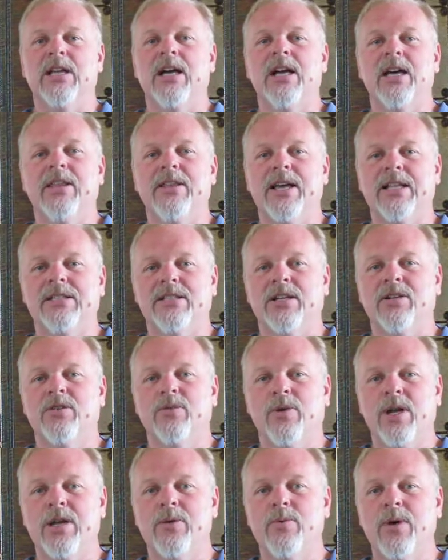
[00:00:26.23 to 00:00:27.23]
That's a
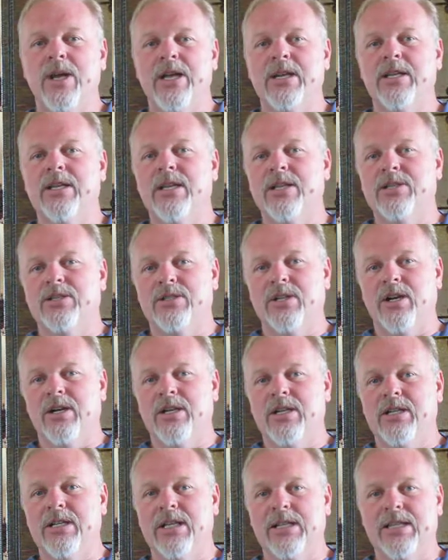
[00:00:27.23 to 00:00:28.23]
great way to get
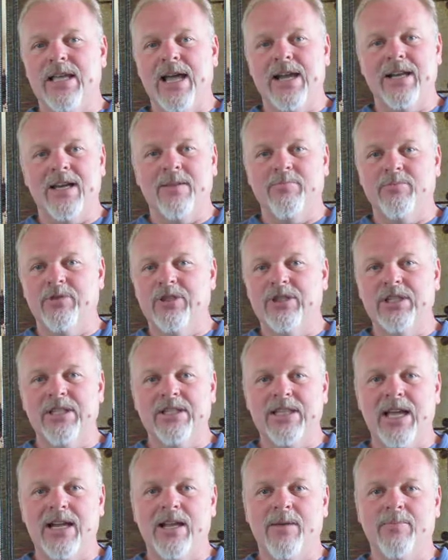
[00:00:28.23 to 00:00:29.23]
started. Get that up. You can get
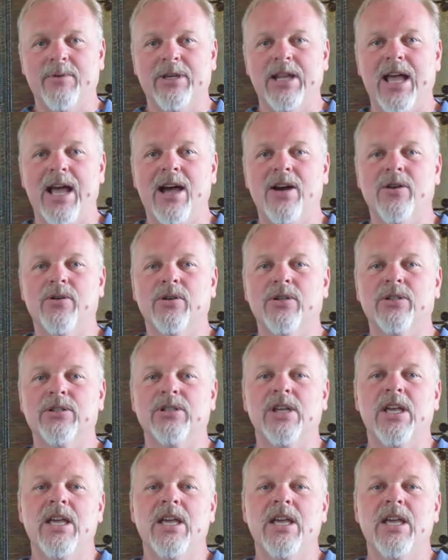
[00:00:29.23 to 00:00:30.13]
that up in hours.